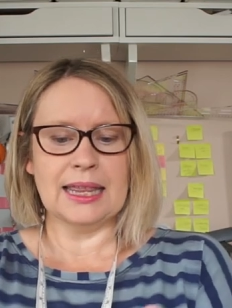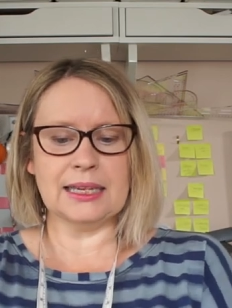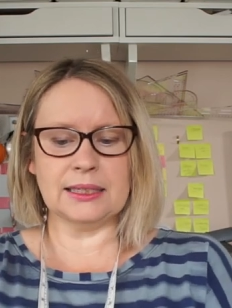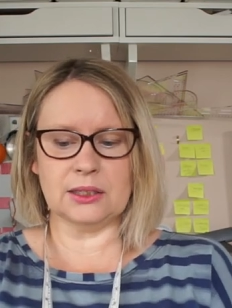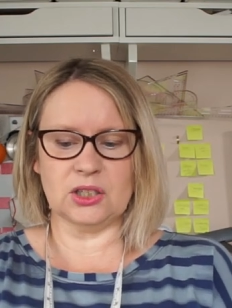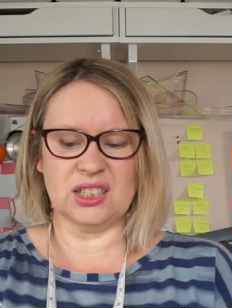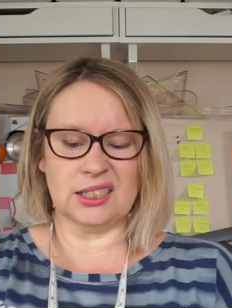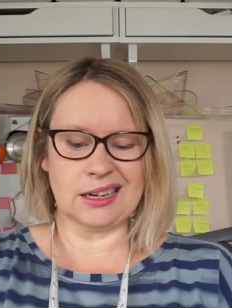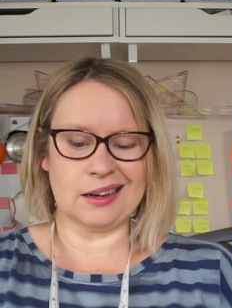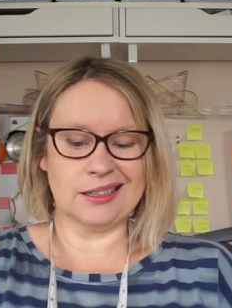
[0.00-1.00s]
This is
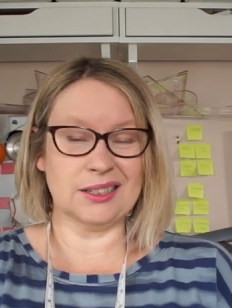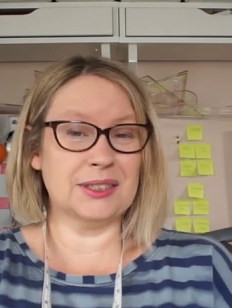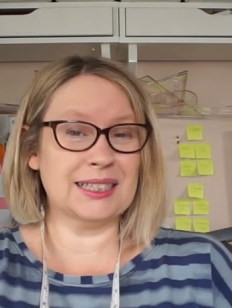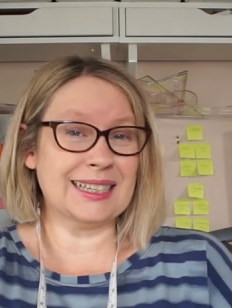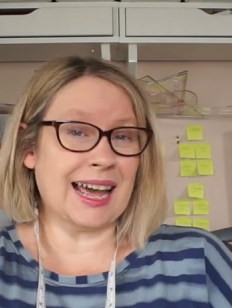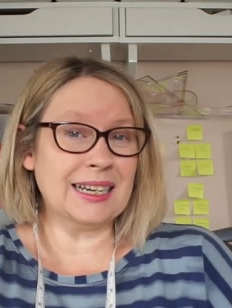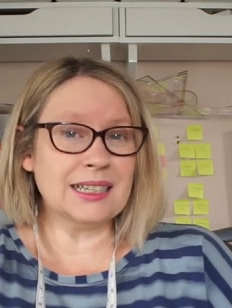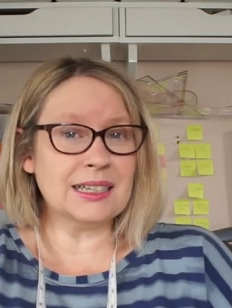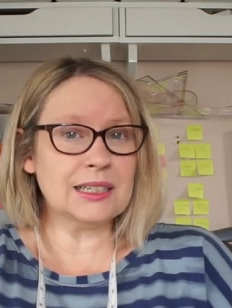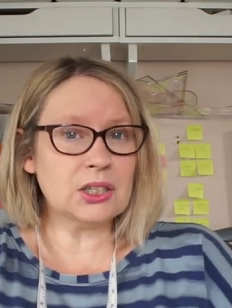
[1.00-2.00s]
just a kind of
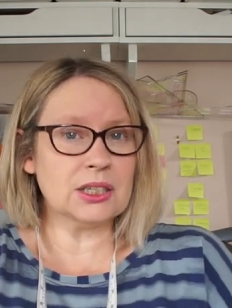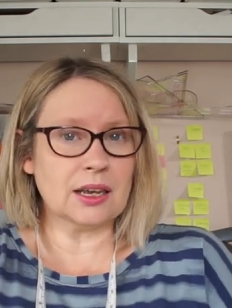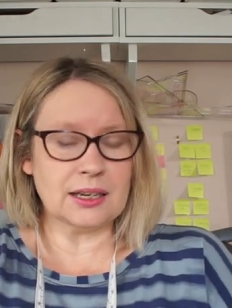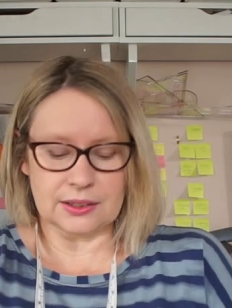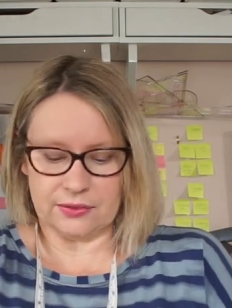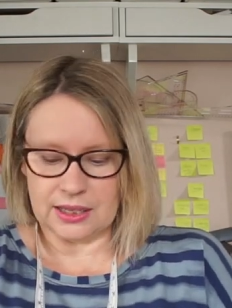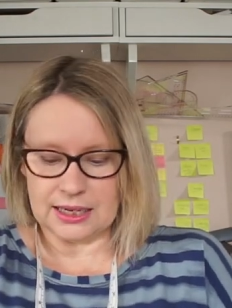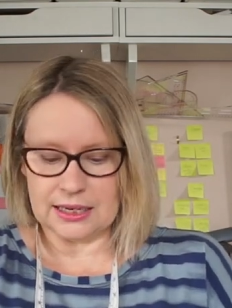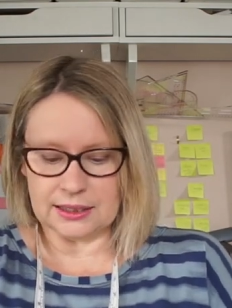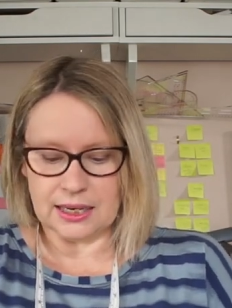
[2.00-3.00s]
standard-ish size for
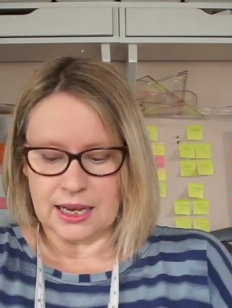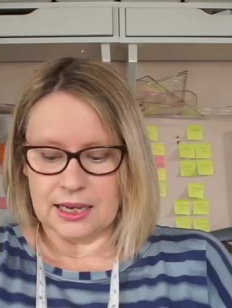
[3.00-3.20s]
these.